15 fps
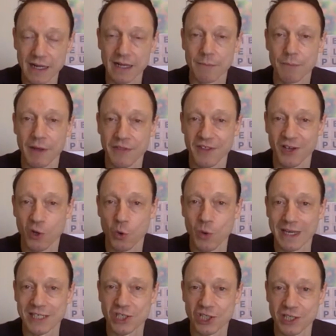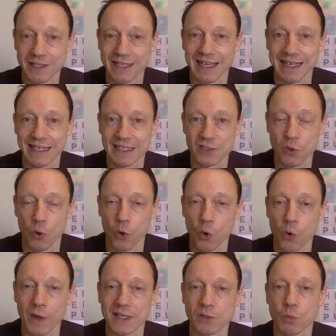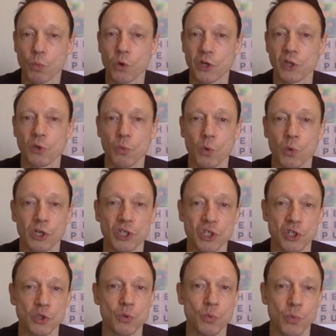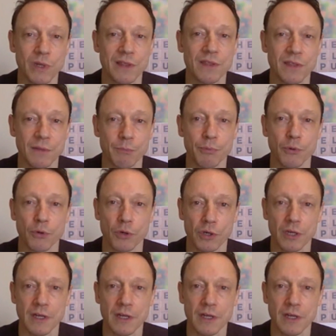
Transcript: But the question then is always, what do you want to do with the book?